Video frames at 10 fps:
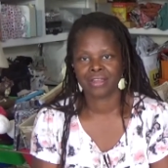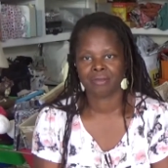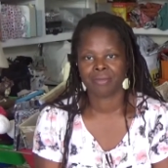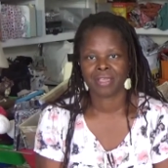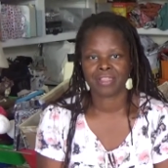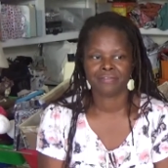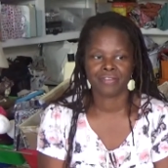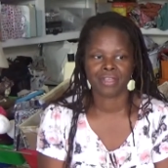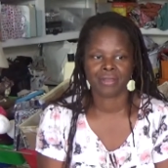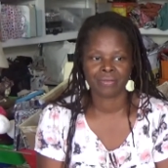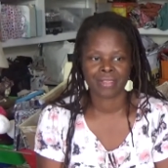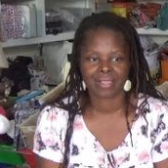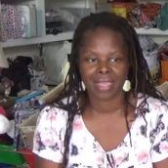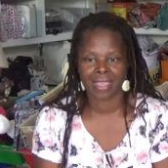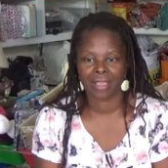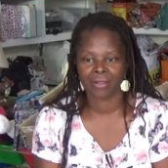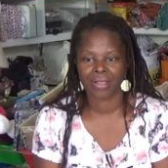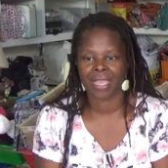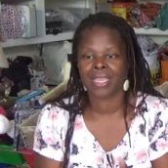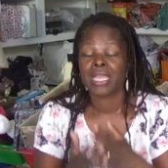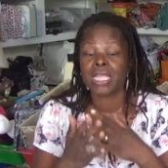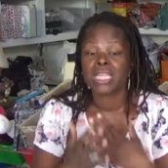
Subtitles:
you know, because if you don't say, okay,